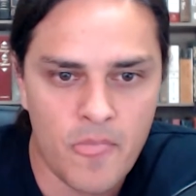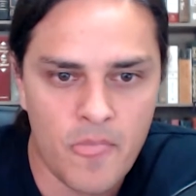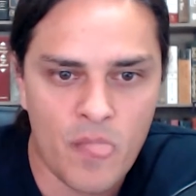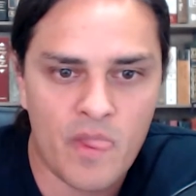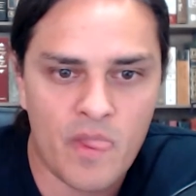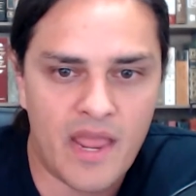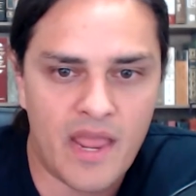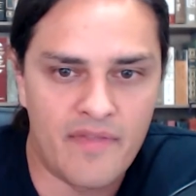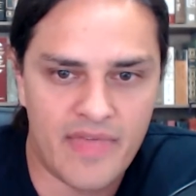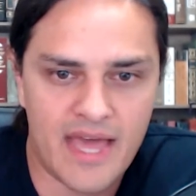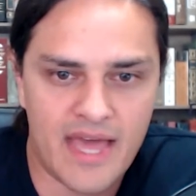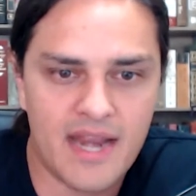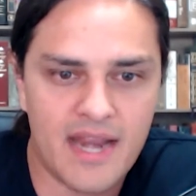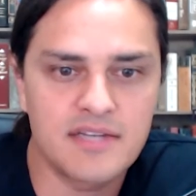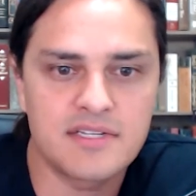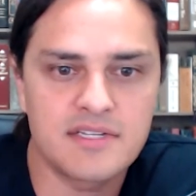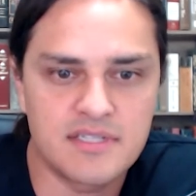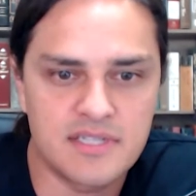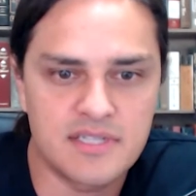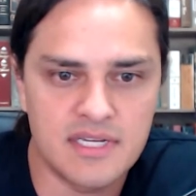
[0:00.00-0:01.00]
and that
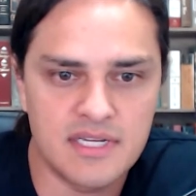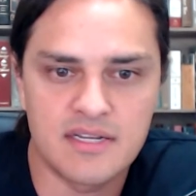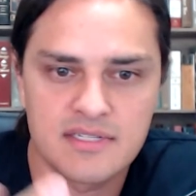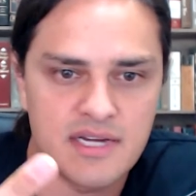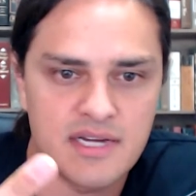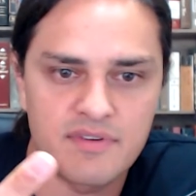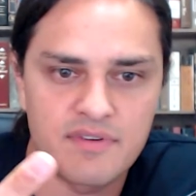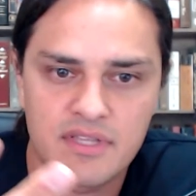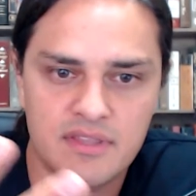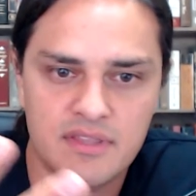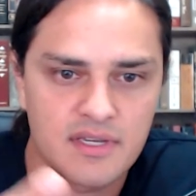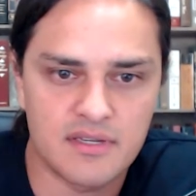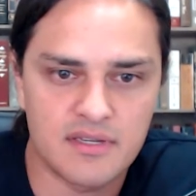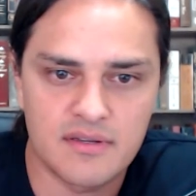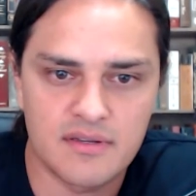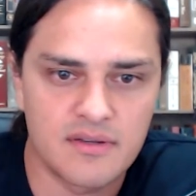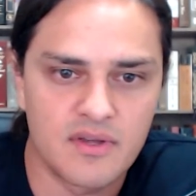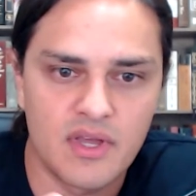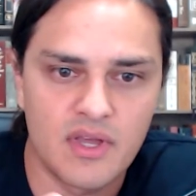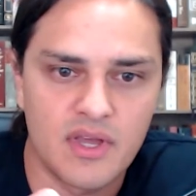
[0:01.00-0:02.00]
entity does everything.
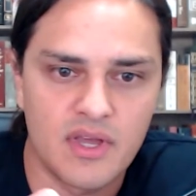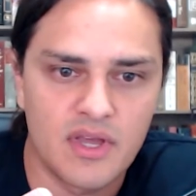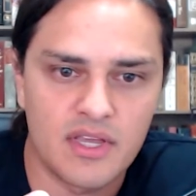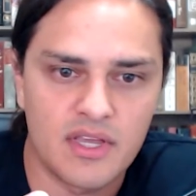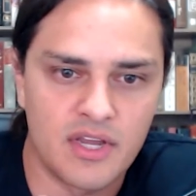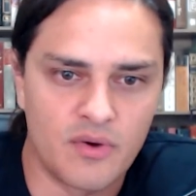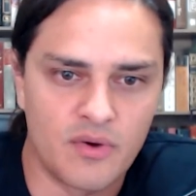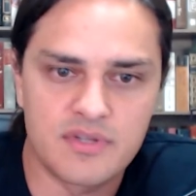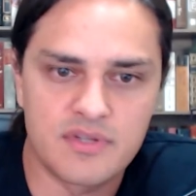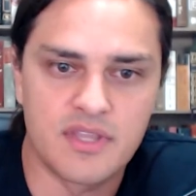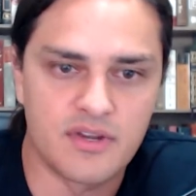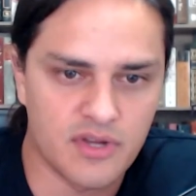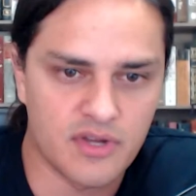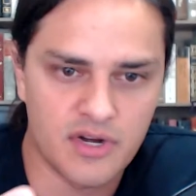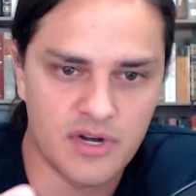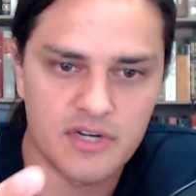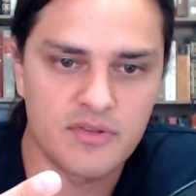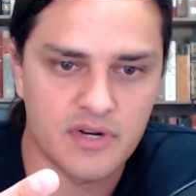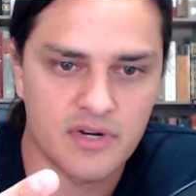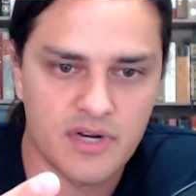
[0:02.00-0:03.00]
They're going
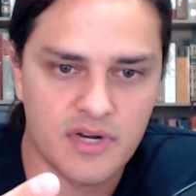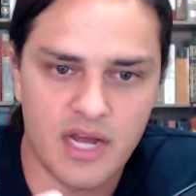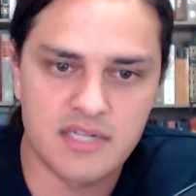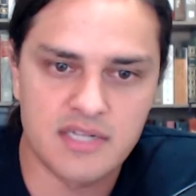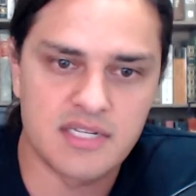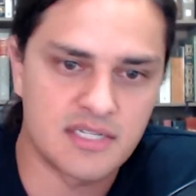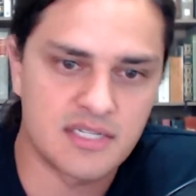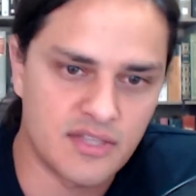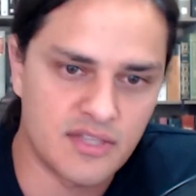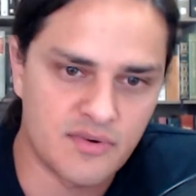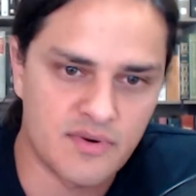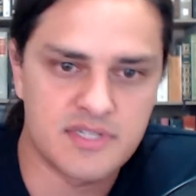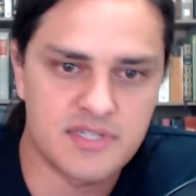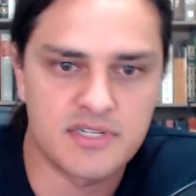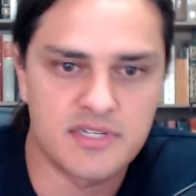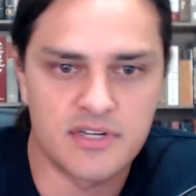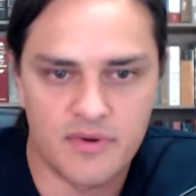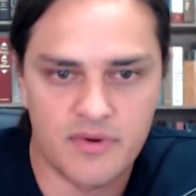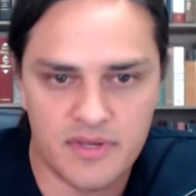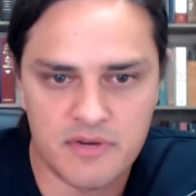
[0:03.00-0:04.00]
to do their content and their
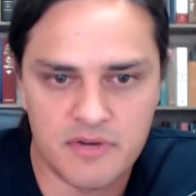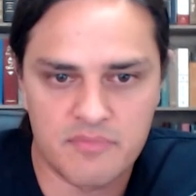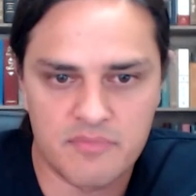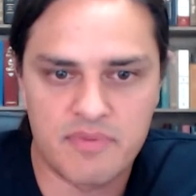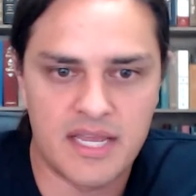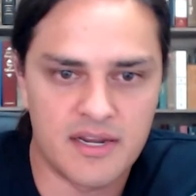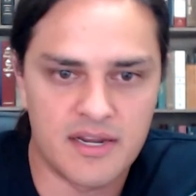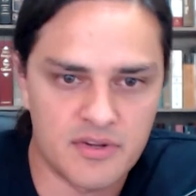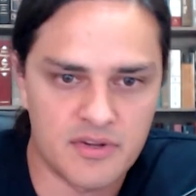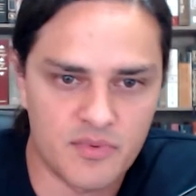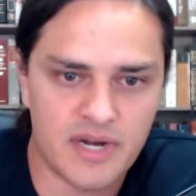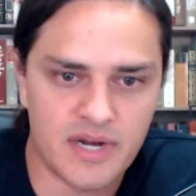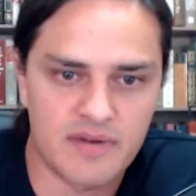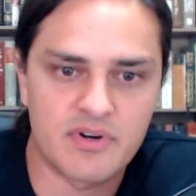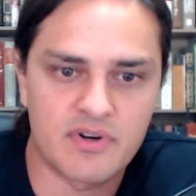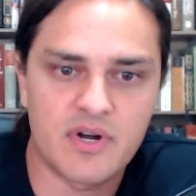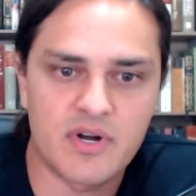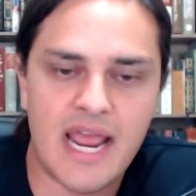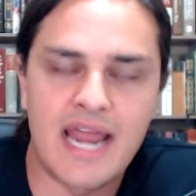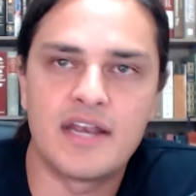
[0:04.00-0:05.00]
SEO and their paid and their
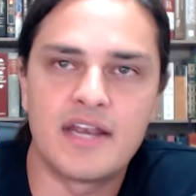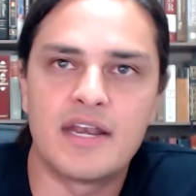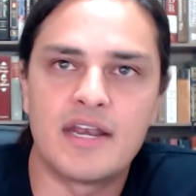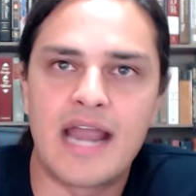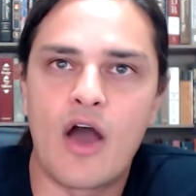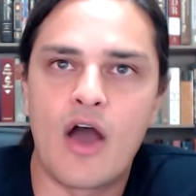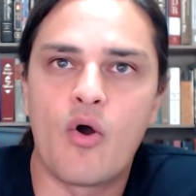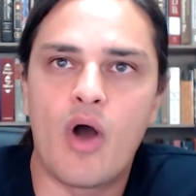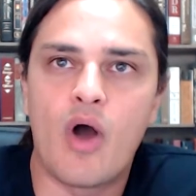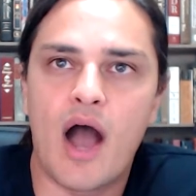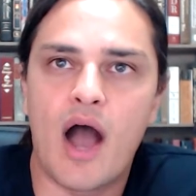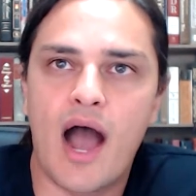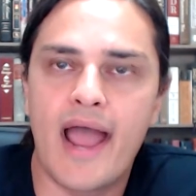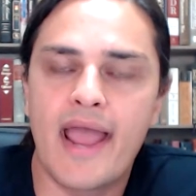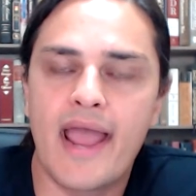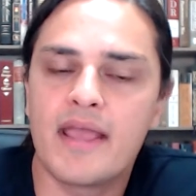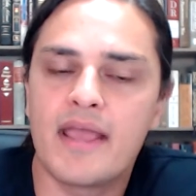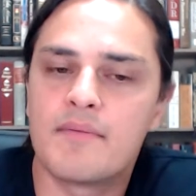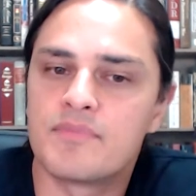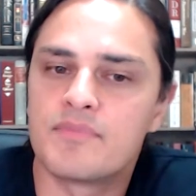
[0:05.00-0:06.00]
whatever. And now
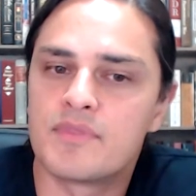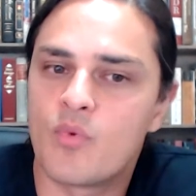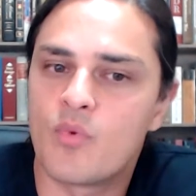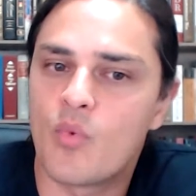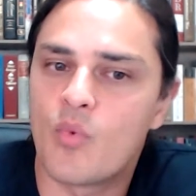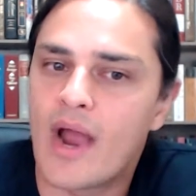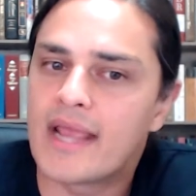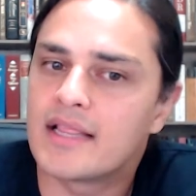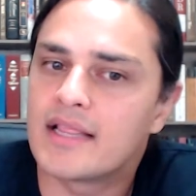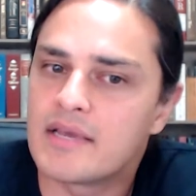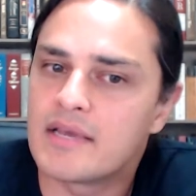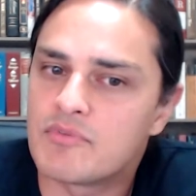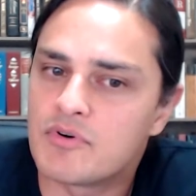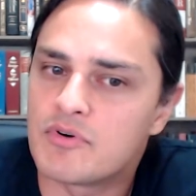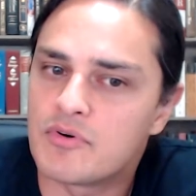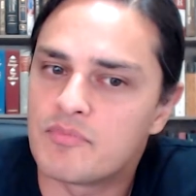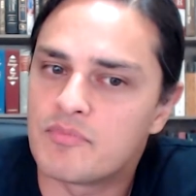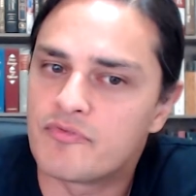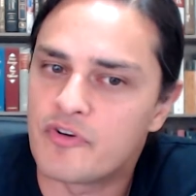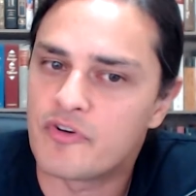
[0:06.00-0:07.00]
I am the white
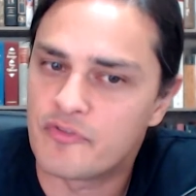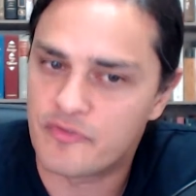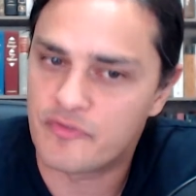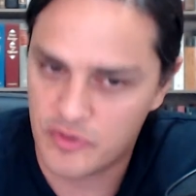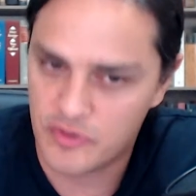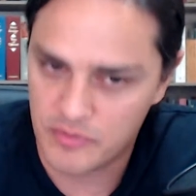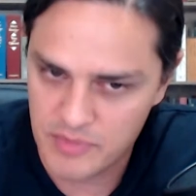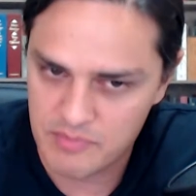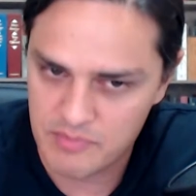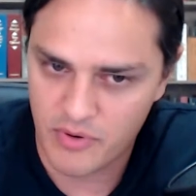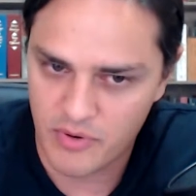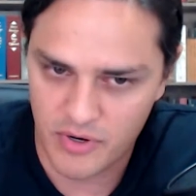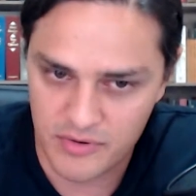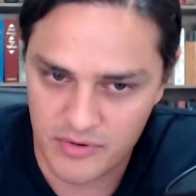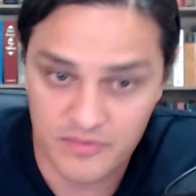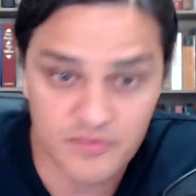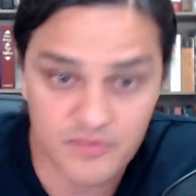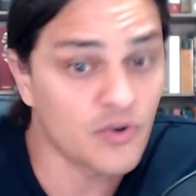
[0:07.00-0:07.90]
label fulfillment partner for